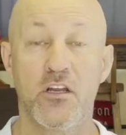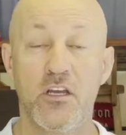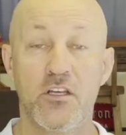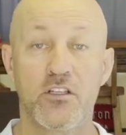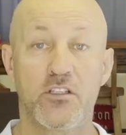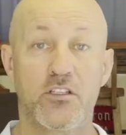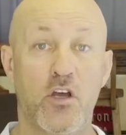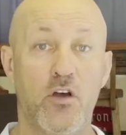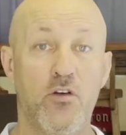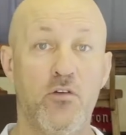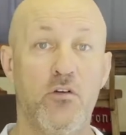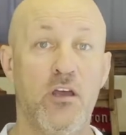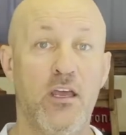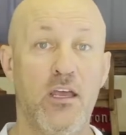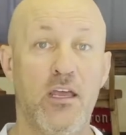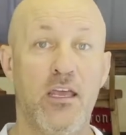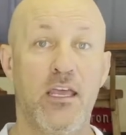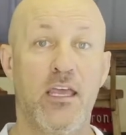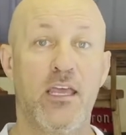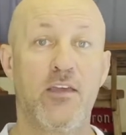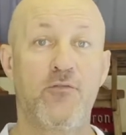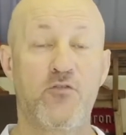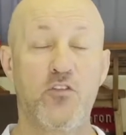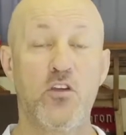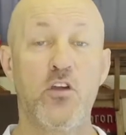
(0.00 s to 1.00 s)
So
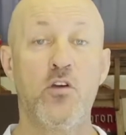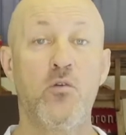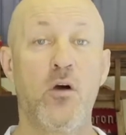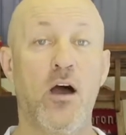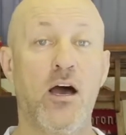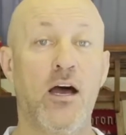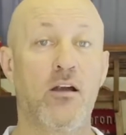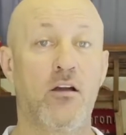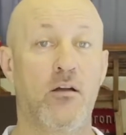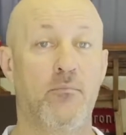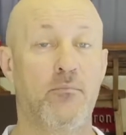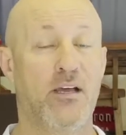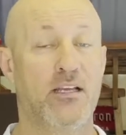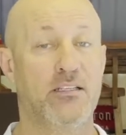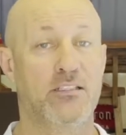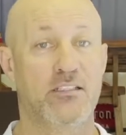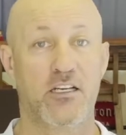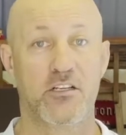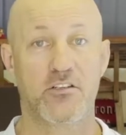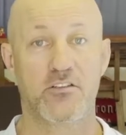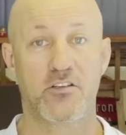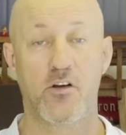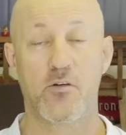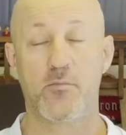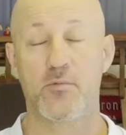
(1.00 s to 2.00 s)
if you are a
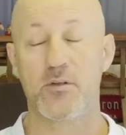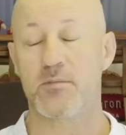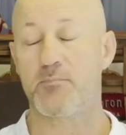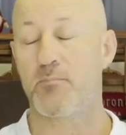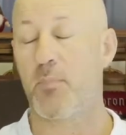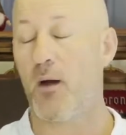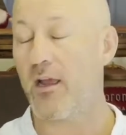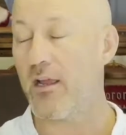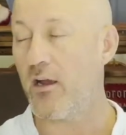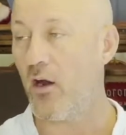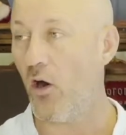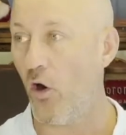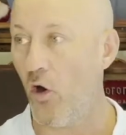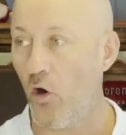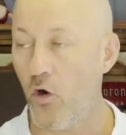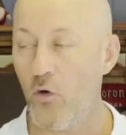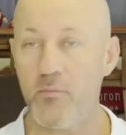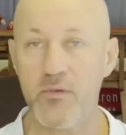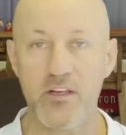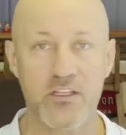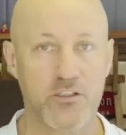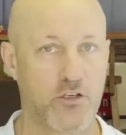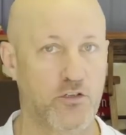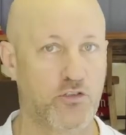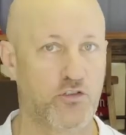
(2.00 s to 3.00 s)
massage therapist, by all
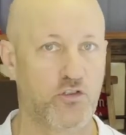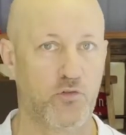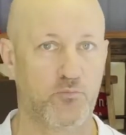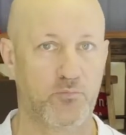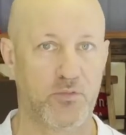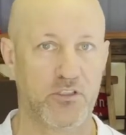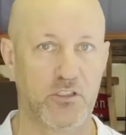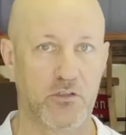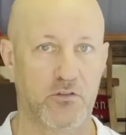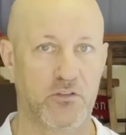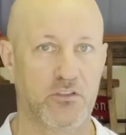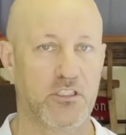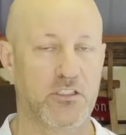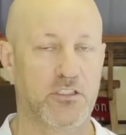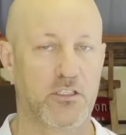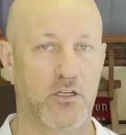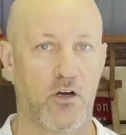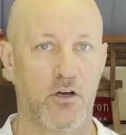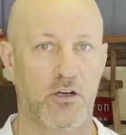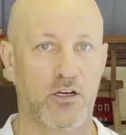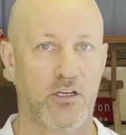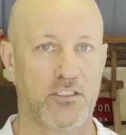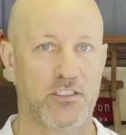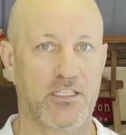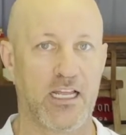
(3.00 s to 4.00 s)
means, you should be doing this
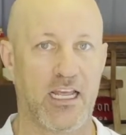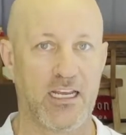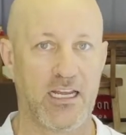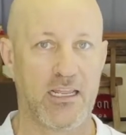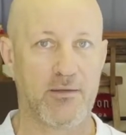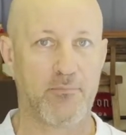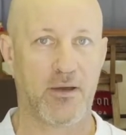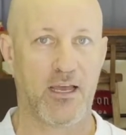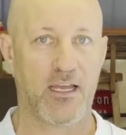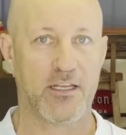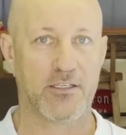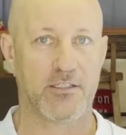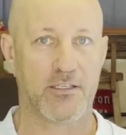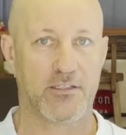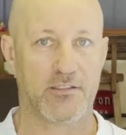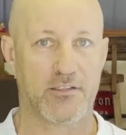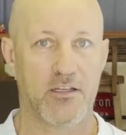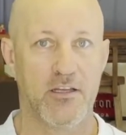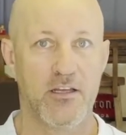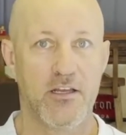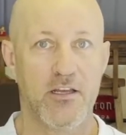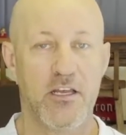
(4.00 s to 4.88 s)
on a daily basis.